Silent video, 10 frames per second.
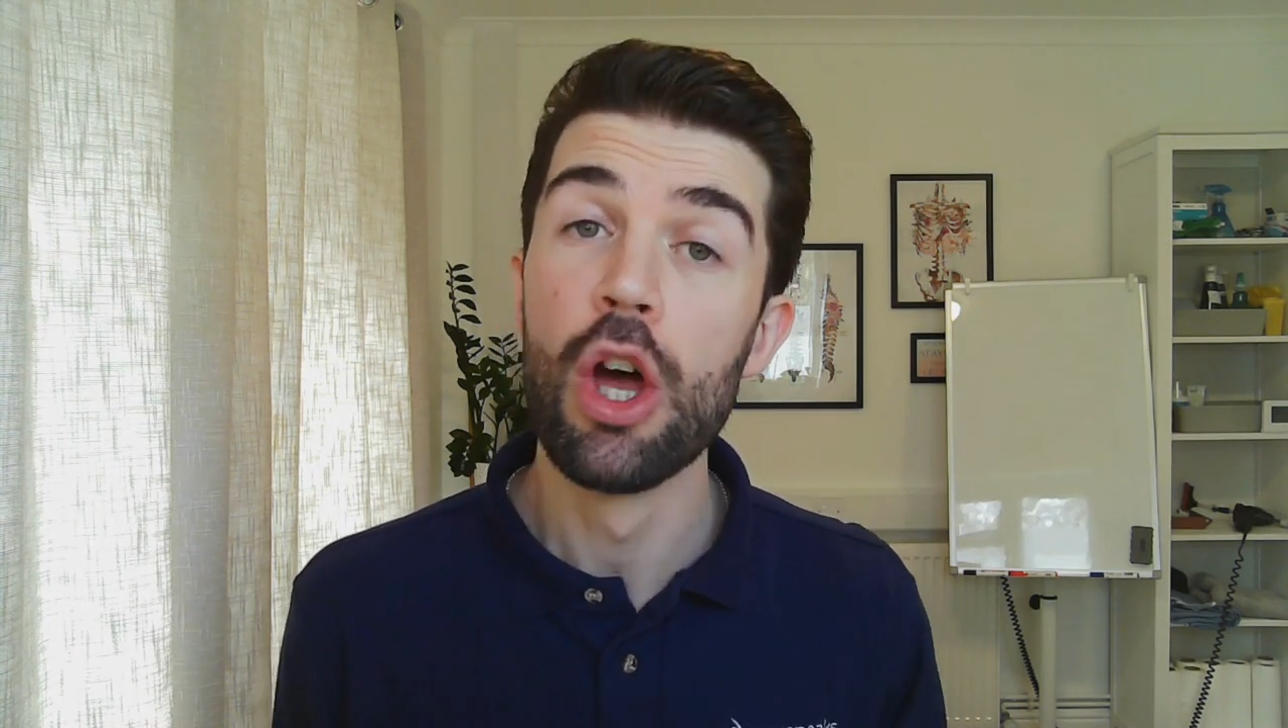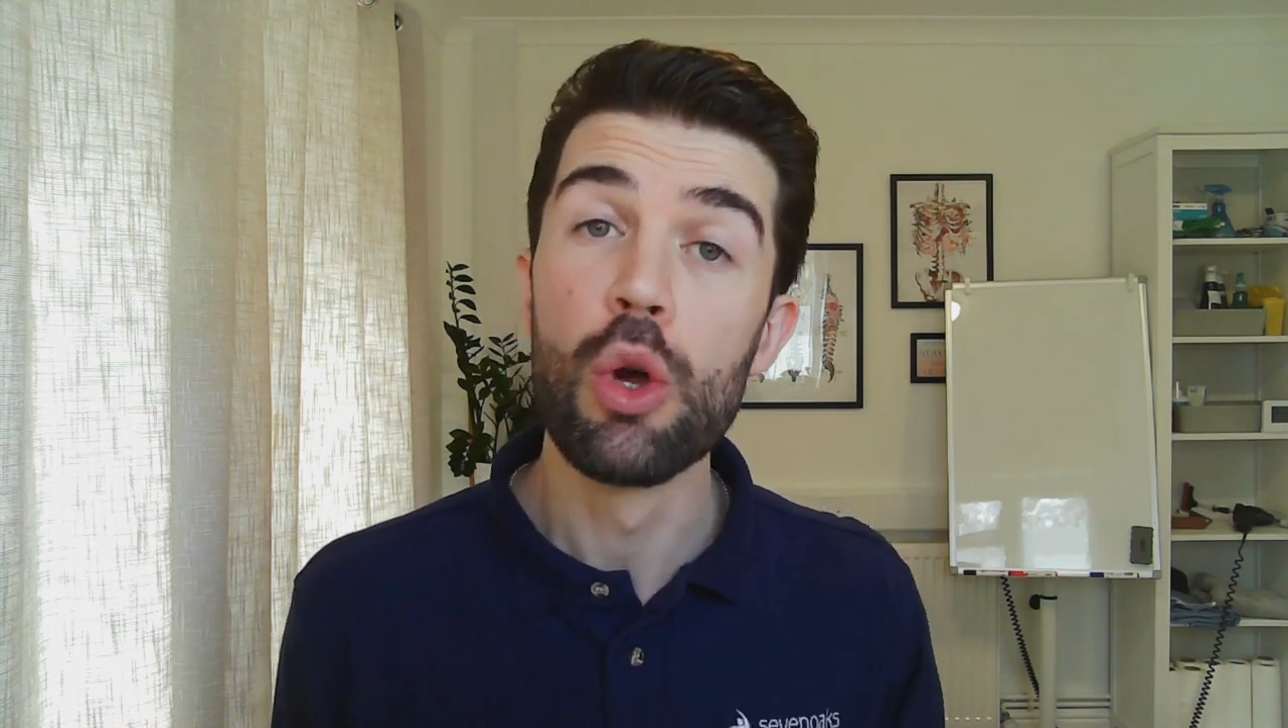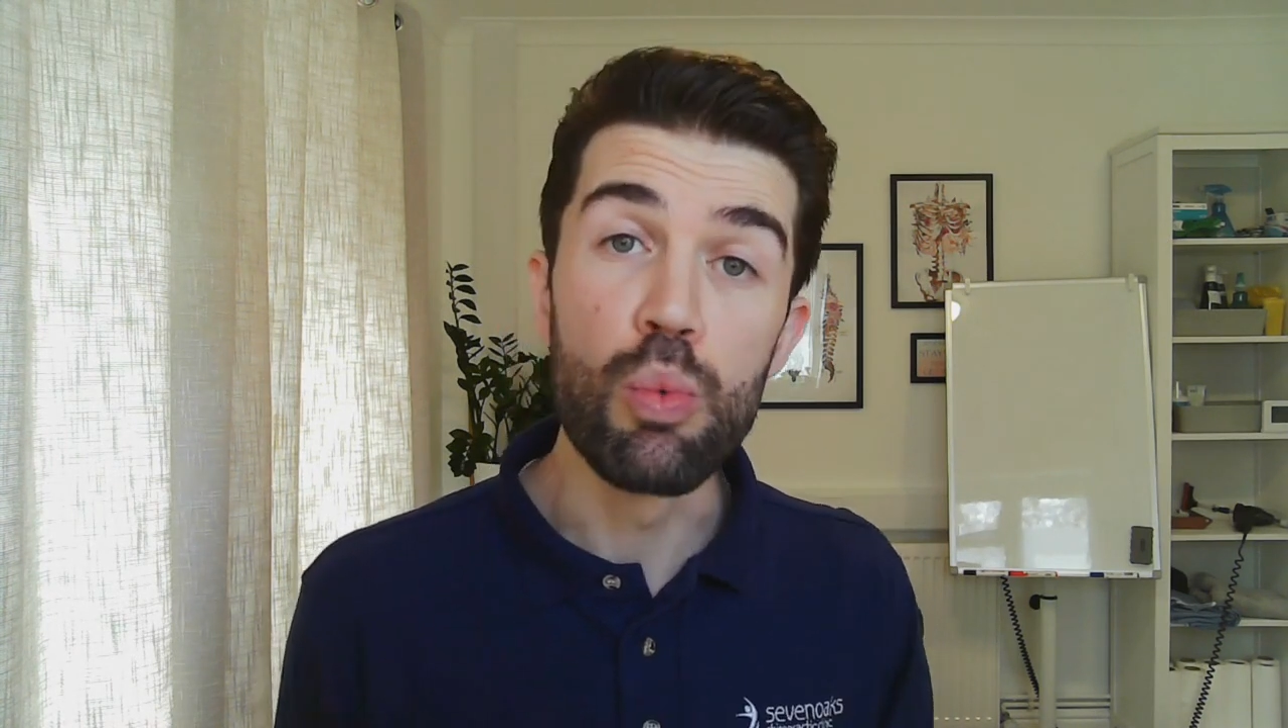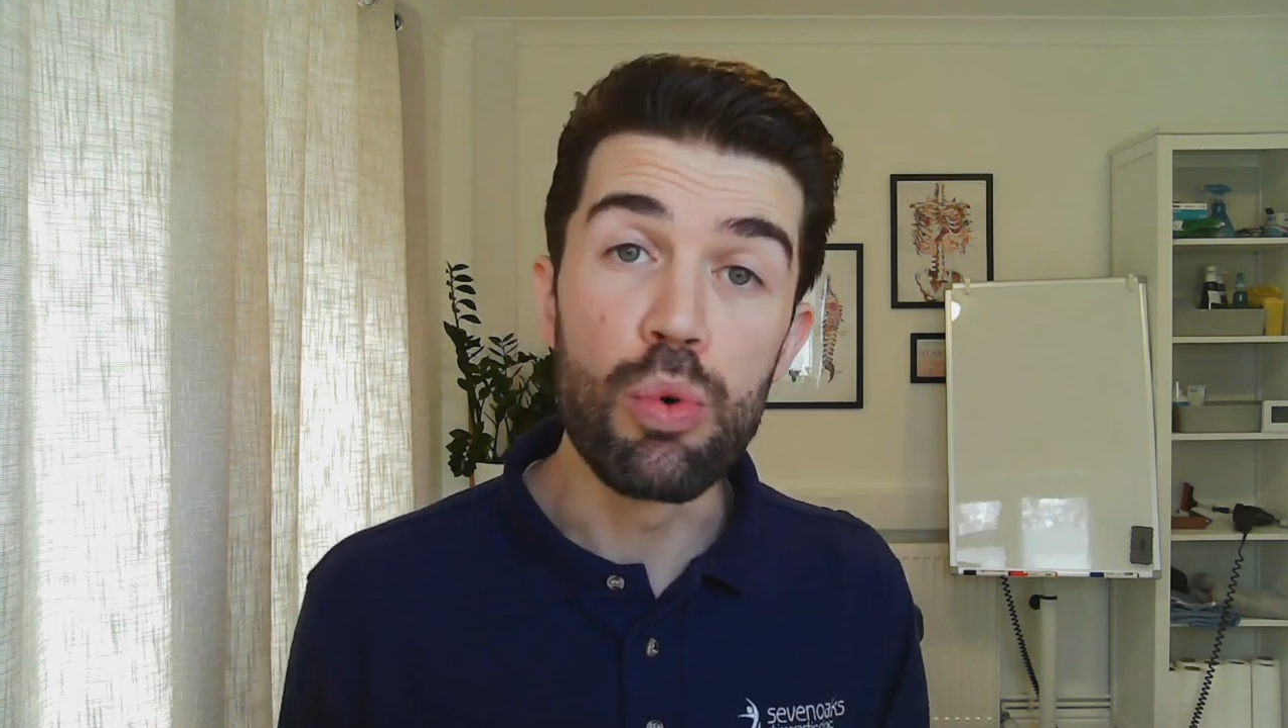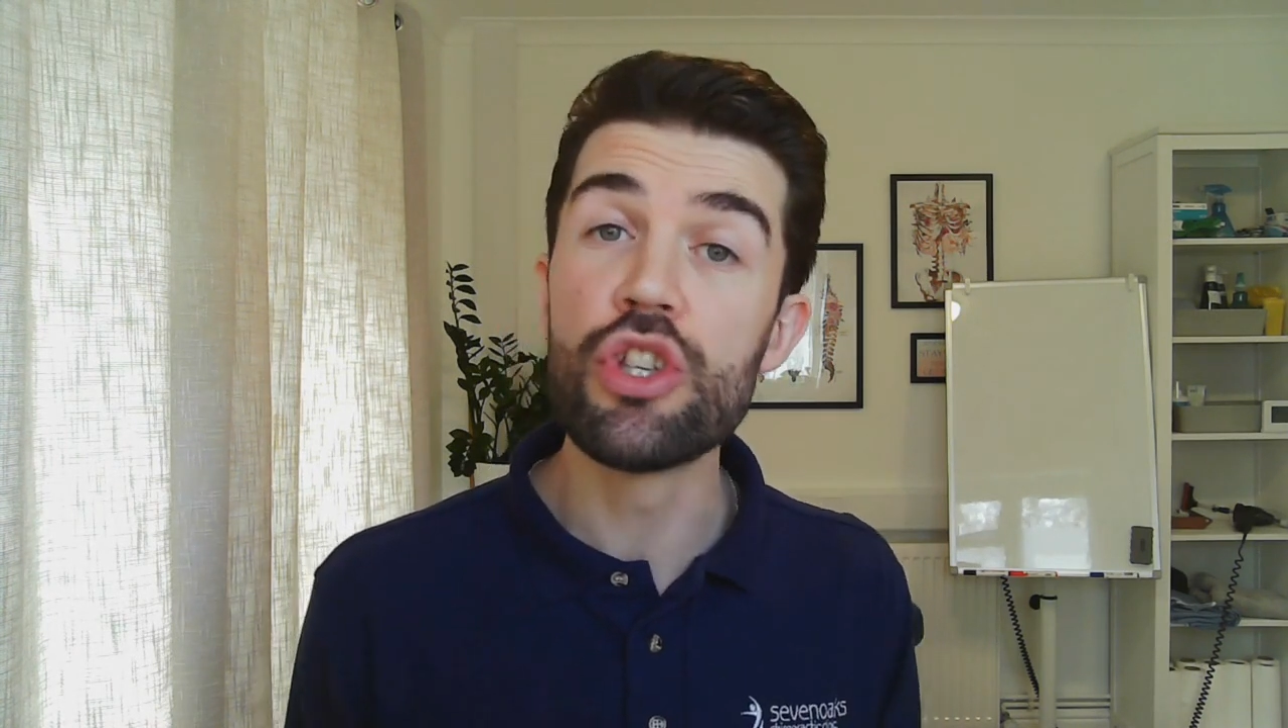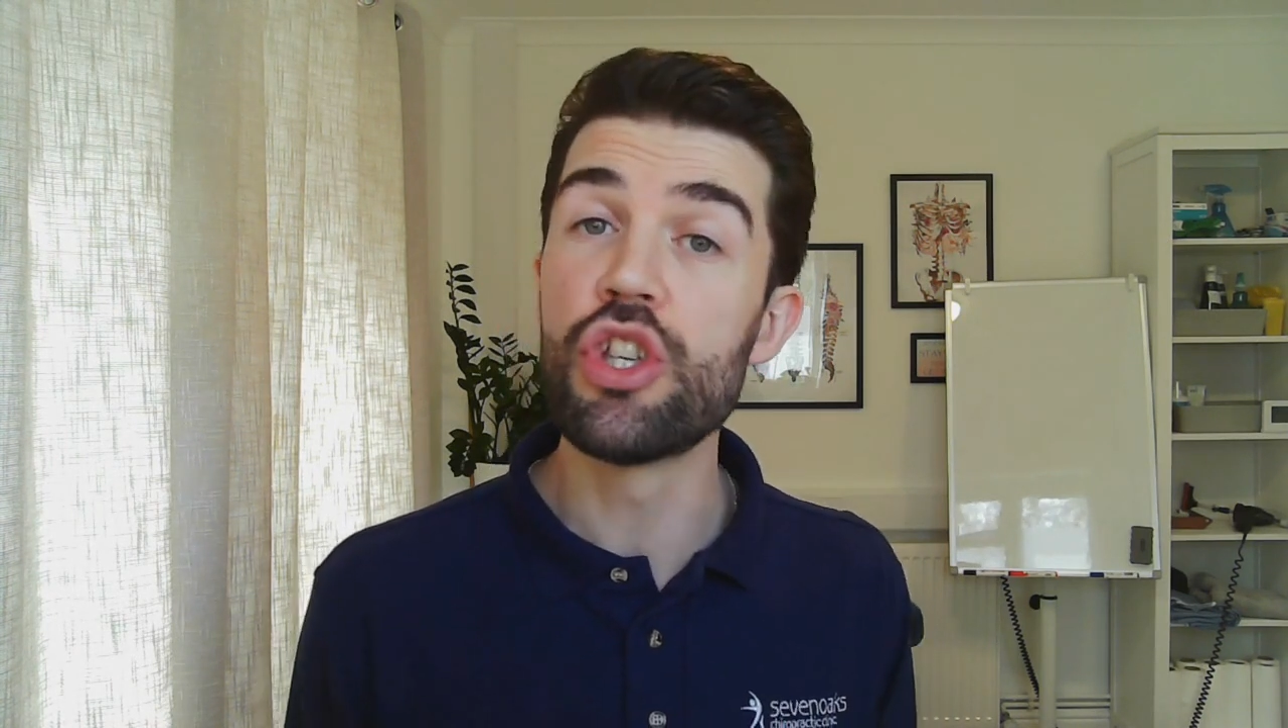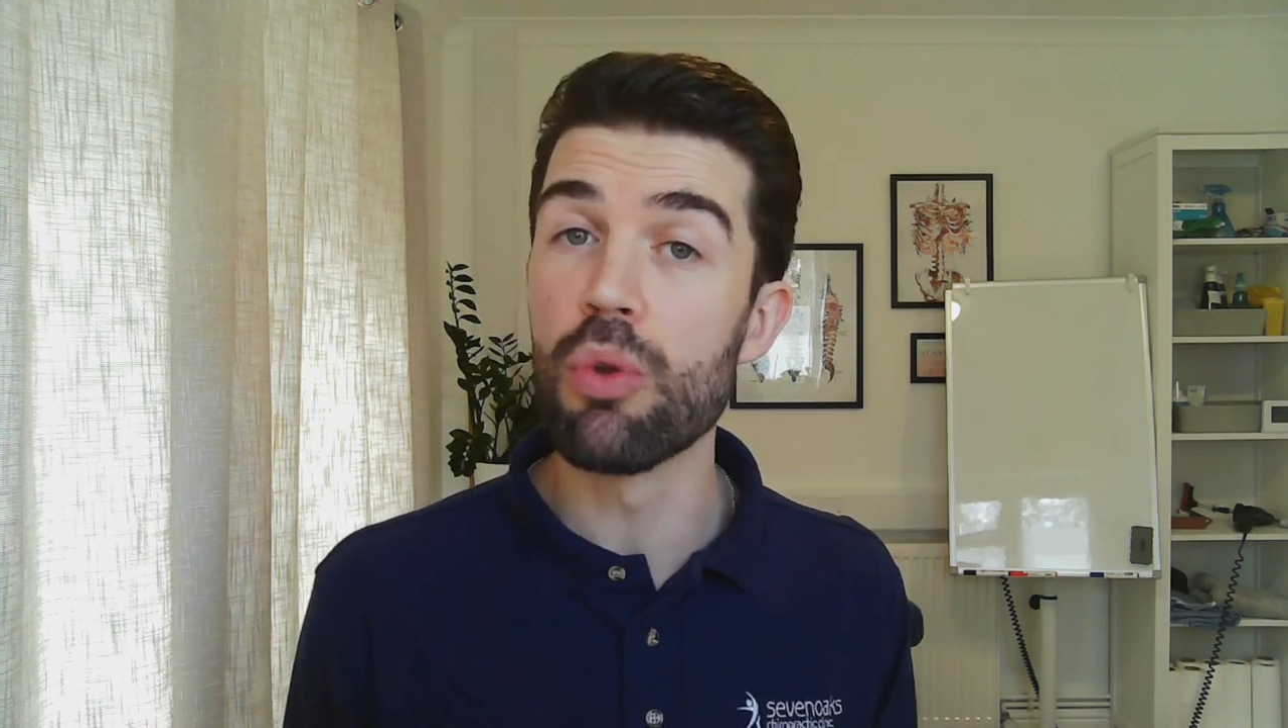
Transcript: Would you